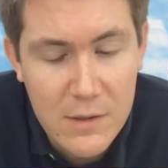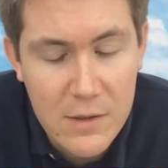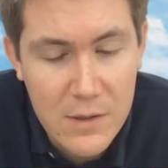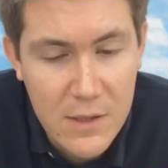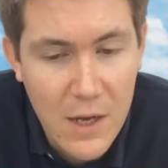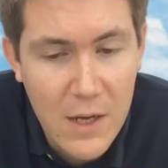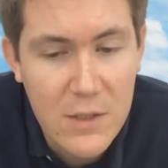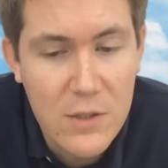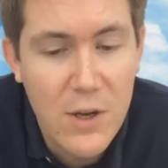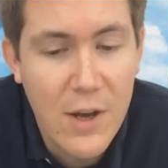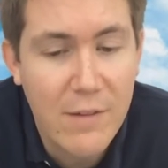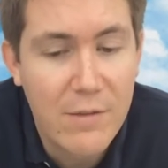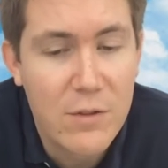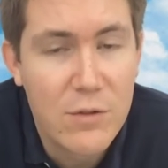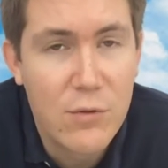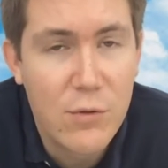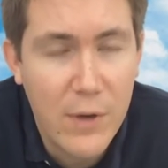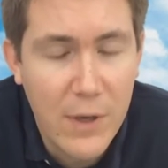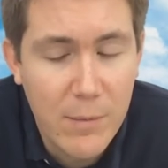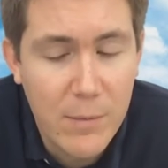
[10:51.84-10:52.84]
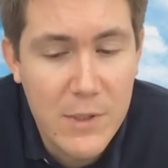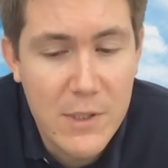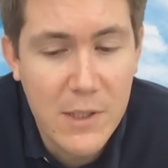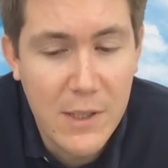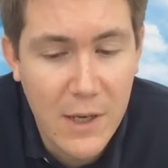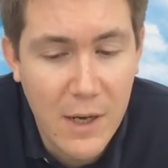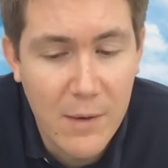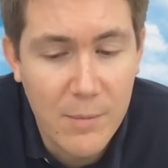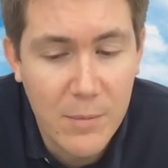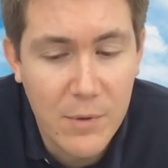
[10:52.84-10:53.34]
start to have a dream as a
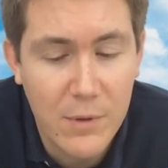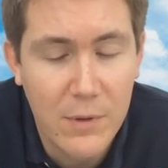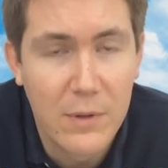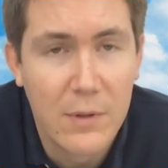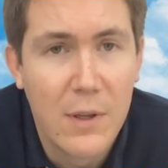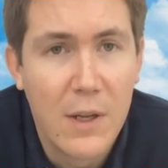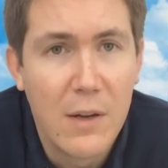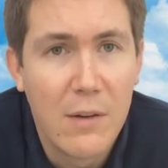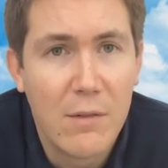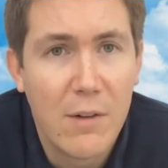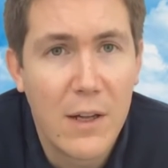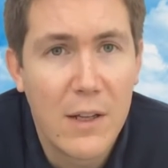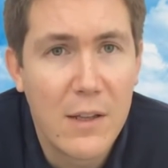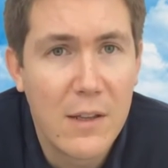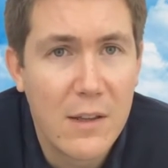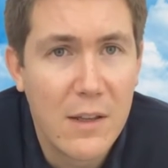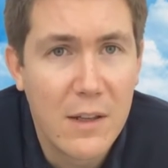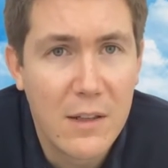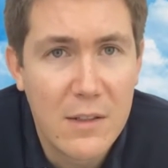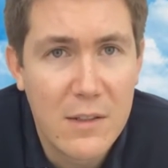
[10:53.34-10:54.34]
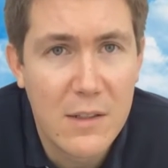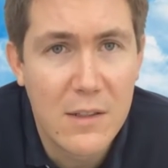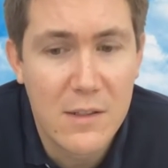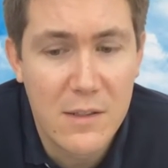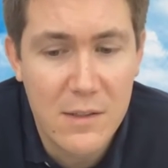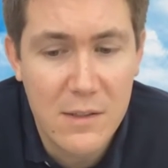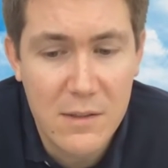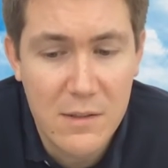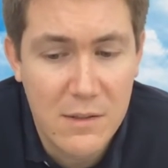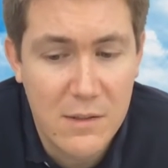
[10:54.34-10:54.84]
couple rather than as
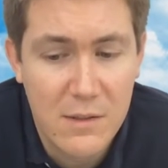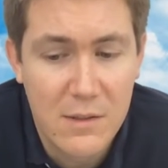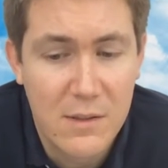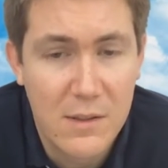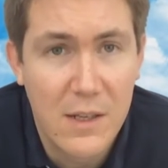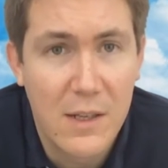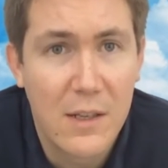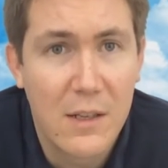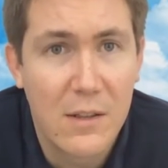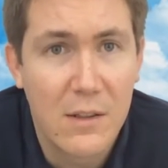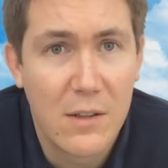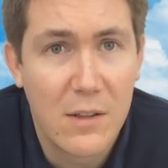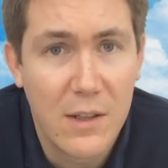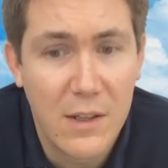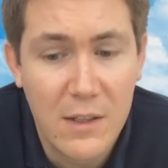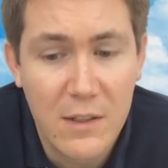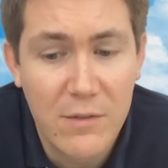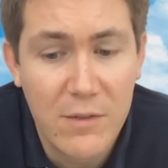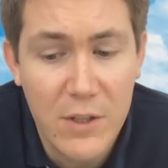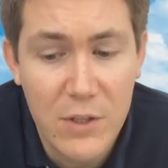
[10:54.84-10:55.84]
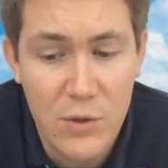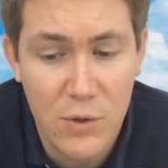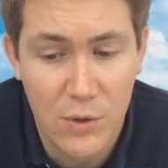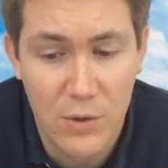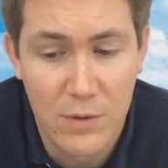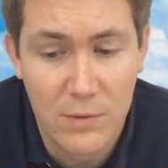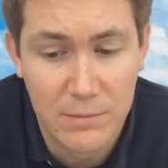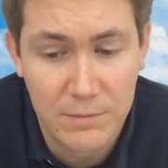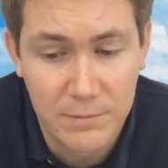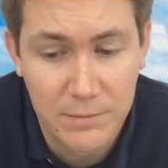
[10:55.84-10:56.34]
a single
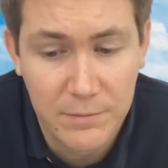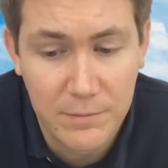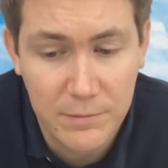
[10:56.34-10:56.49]
individual.